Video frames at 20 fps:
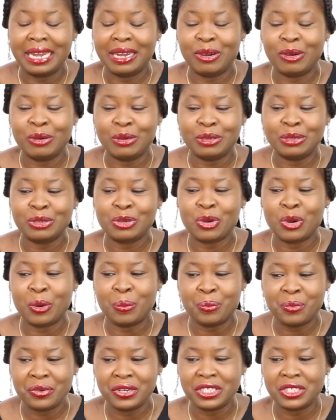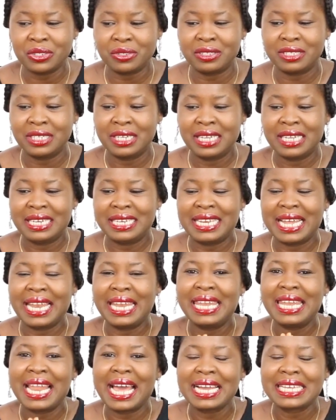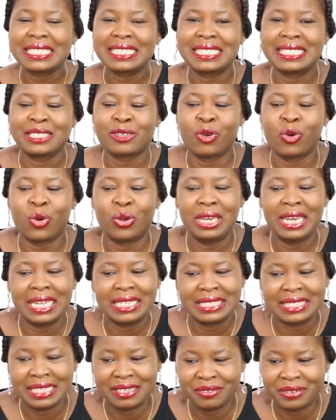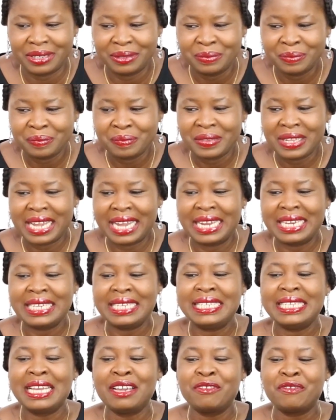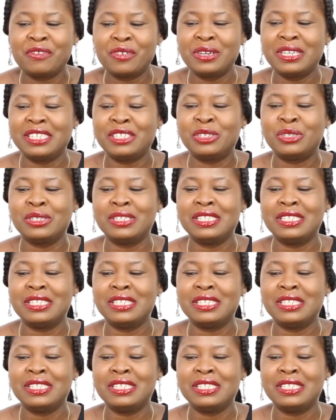or corporation that lacks collateral, and therefore it